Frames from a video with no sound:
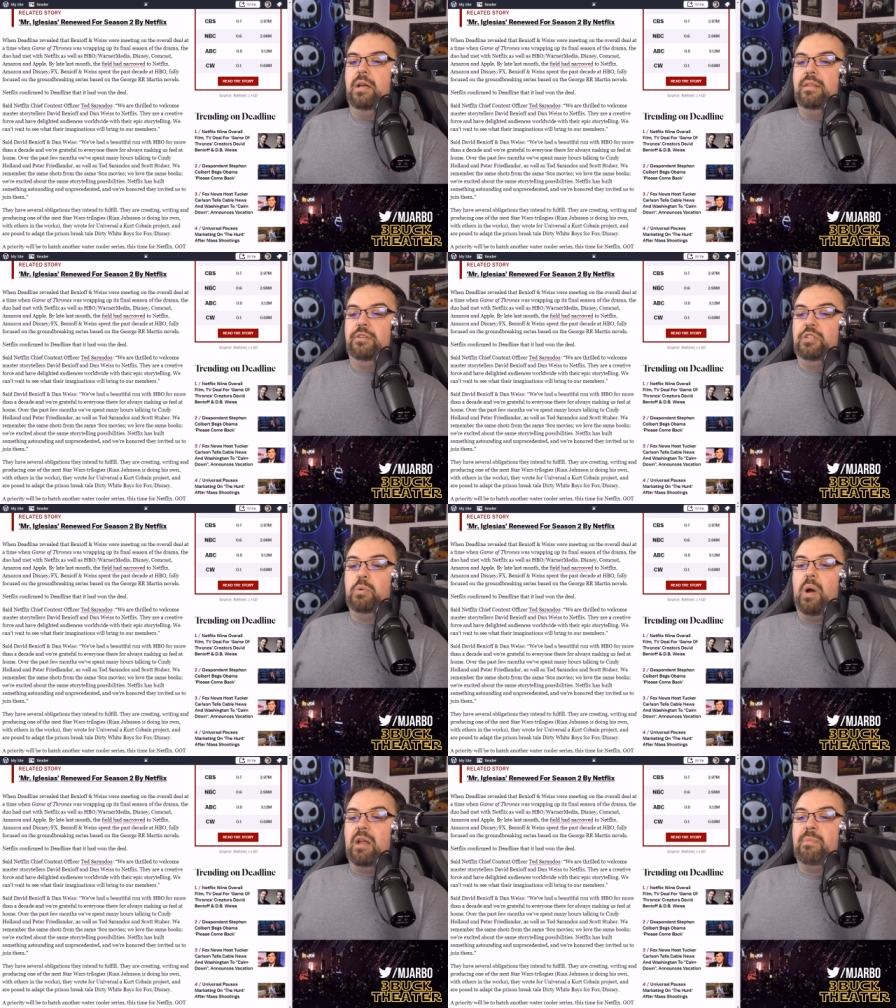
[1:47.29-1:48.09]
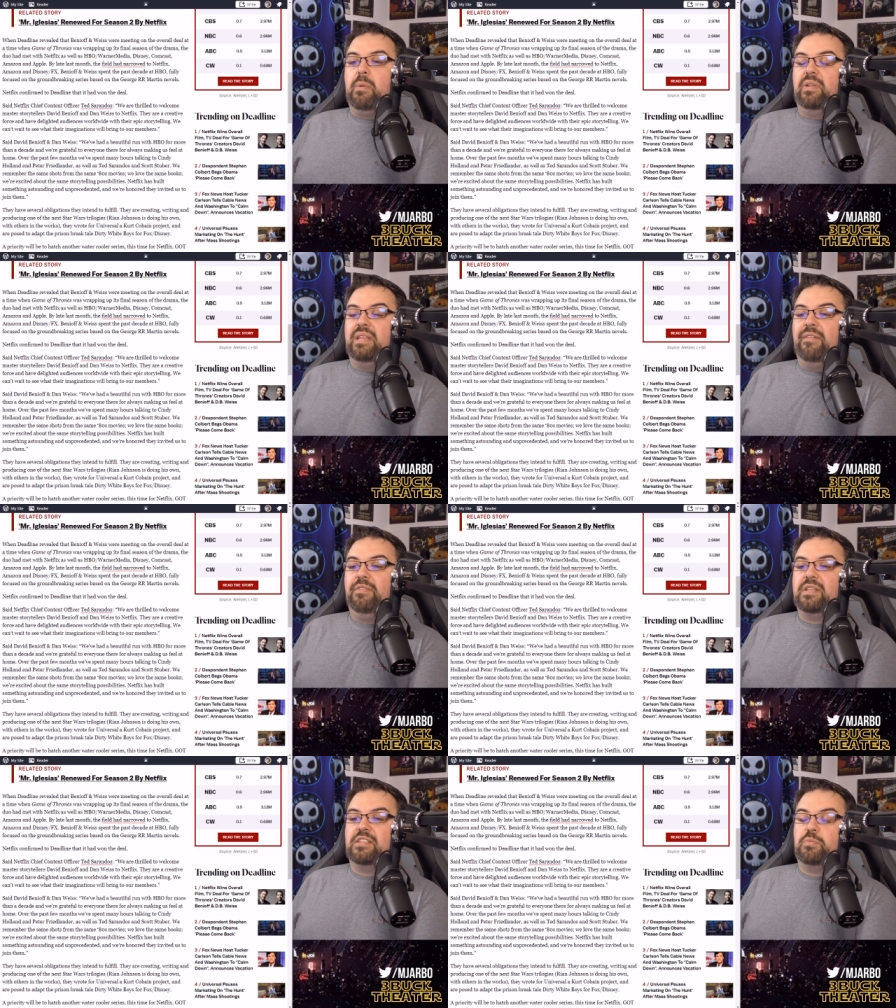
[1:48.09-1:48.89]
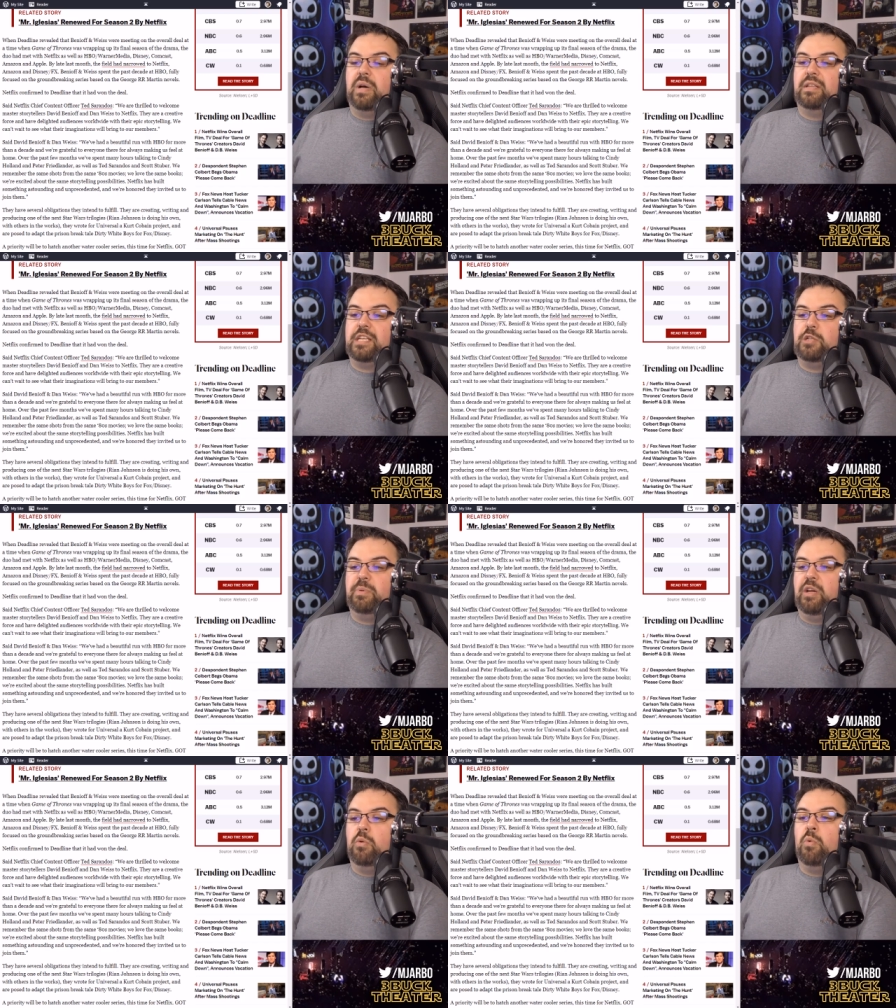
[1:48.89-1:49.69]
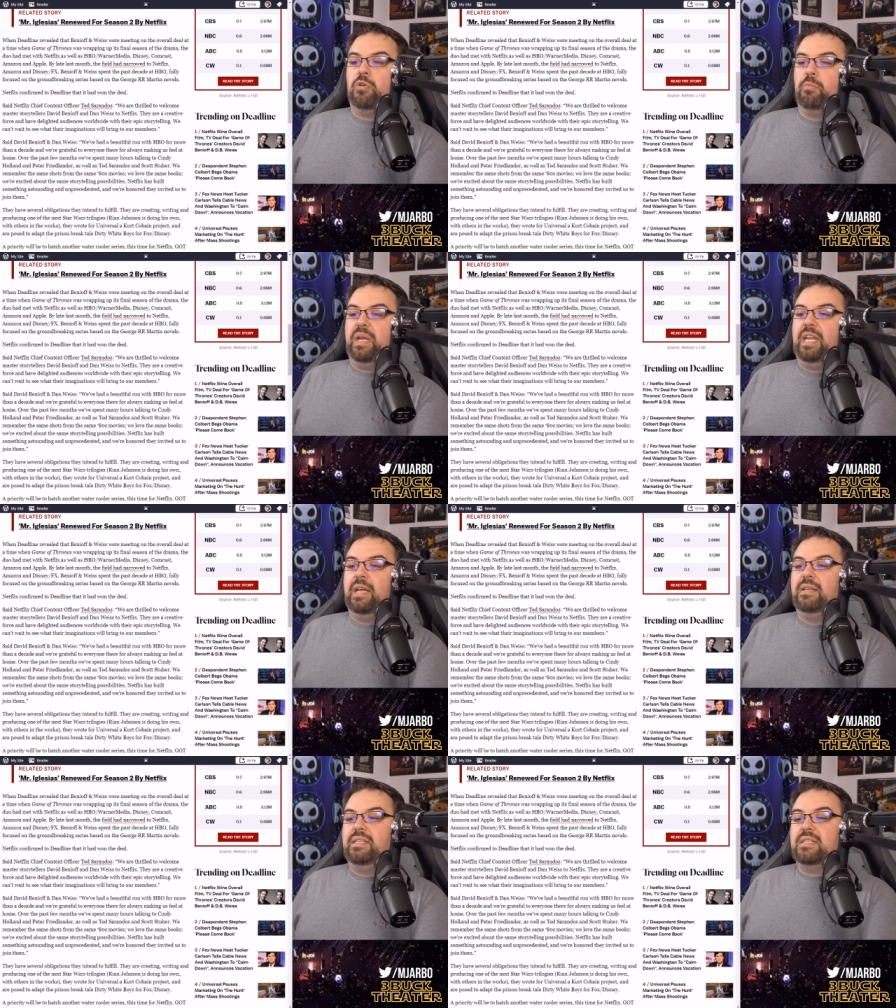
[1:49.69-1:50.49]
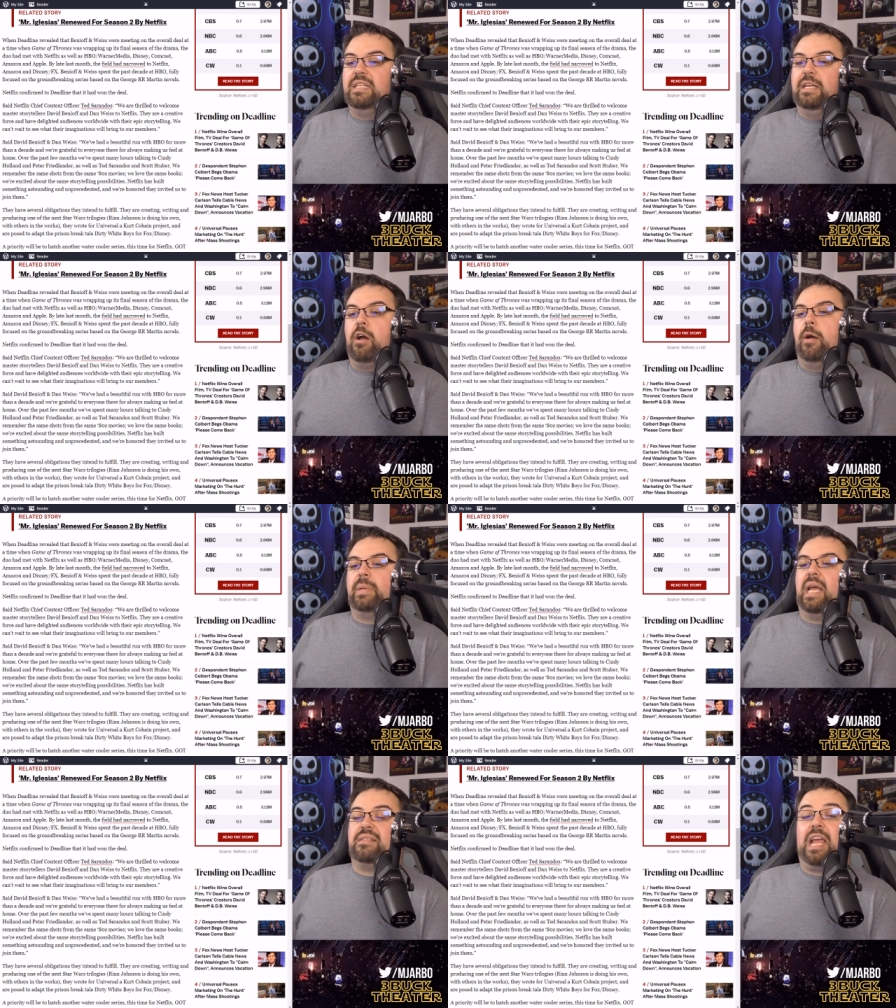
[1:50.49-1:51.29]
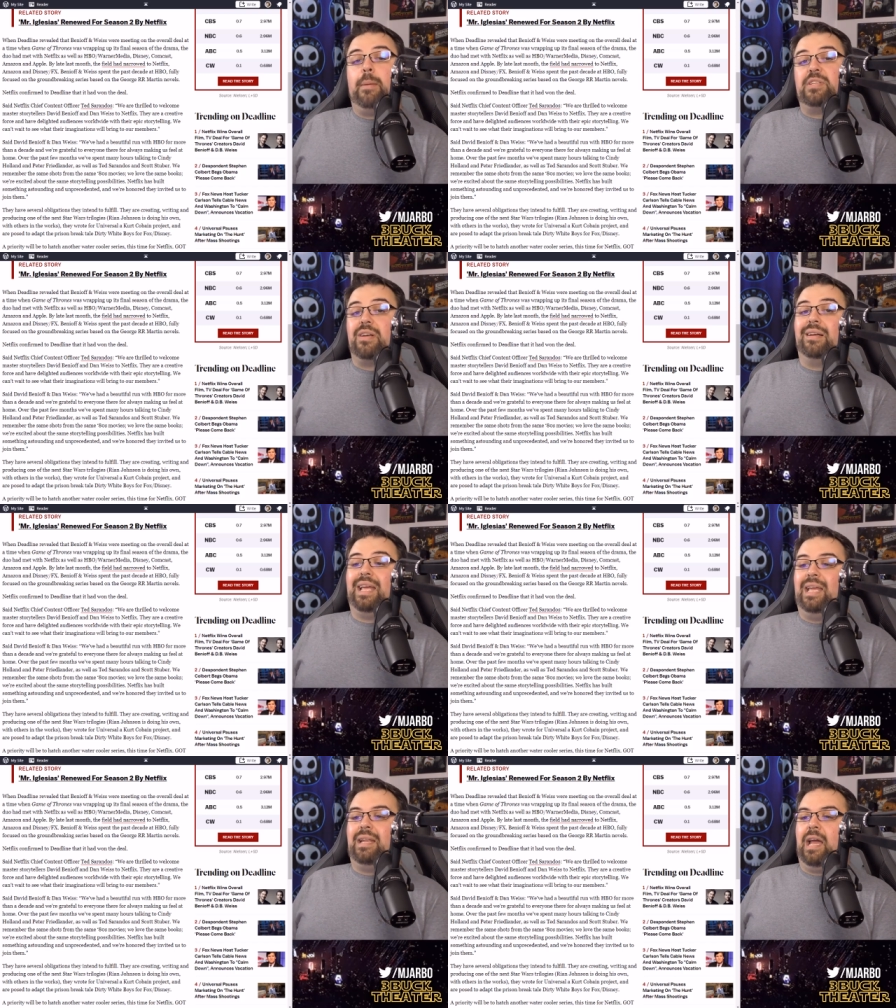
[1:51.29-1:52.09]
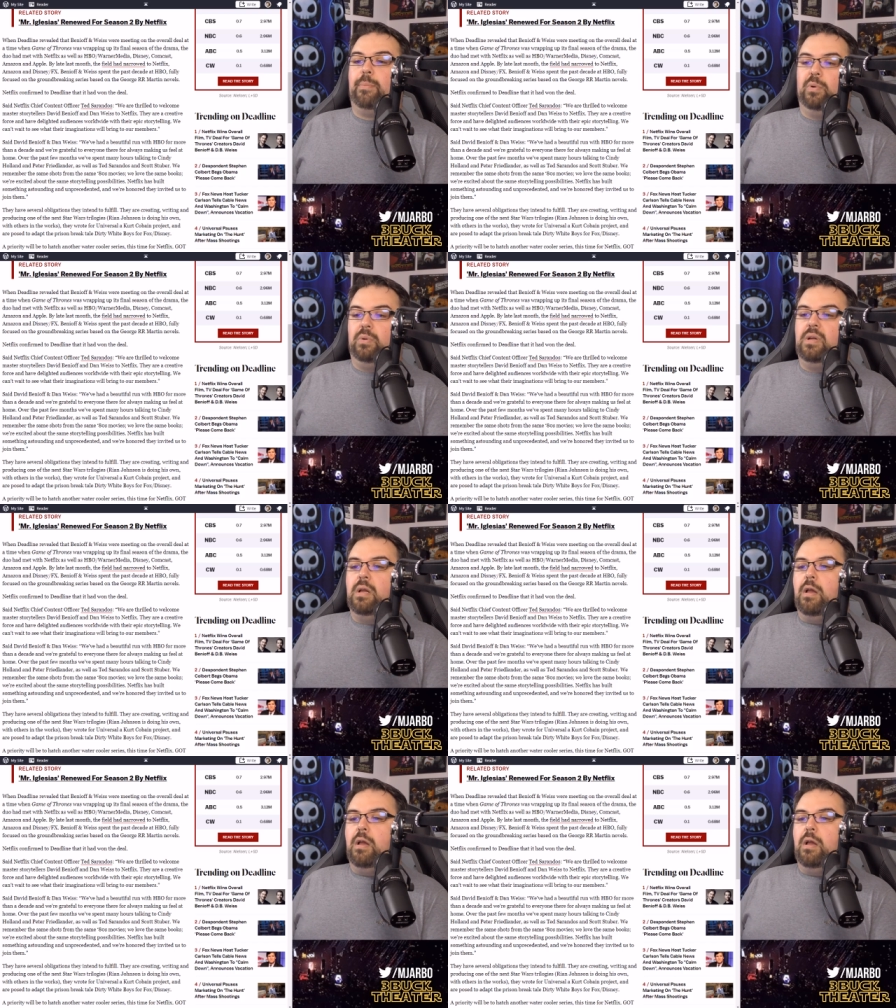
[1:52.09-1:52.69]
the duo had met with Netflix as well as HBO, Warner Media, Disney, Comcast, Amazon, and Apple.